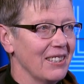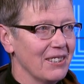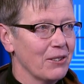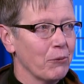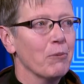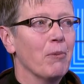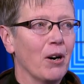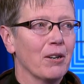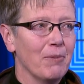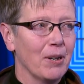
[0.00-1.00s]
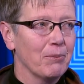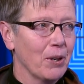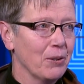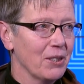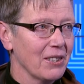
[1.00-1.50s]
is through bottom-up
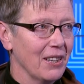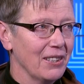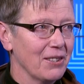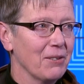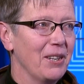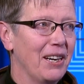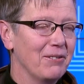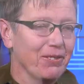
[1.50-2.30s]
co-design. So we have